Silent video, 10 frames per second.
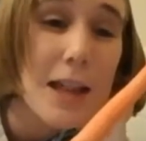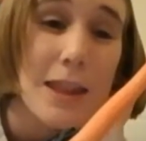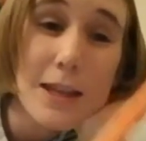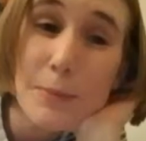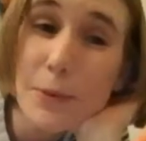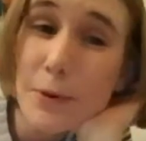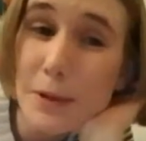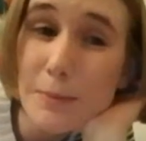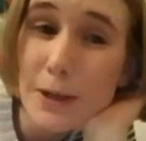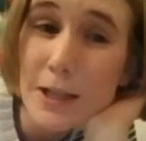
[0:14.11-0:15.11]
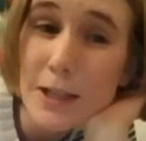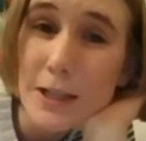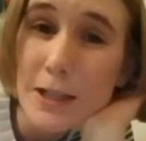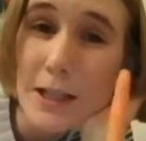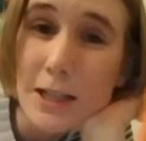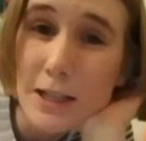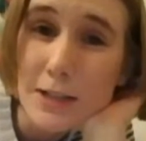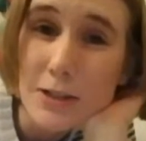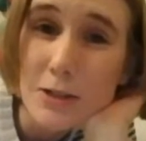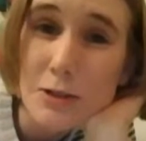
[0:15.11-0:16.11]
The important part here
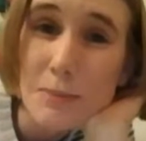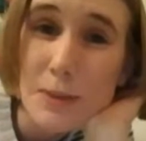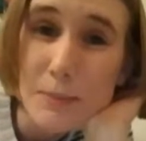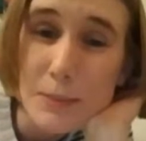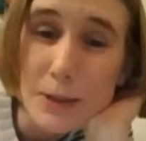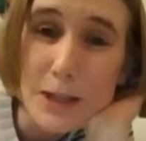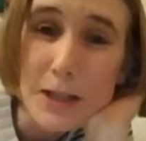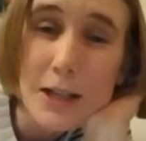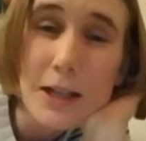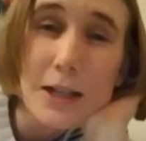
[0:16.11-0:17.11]
is to remember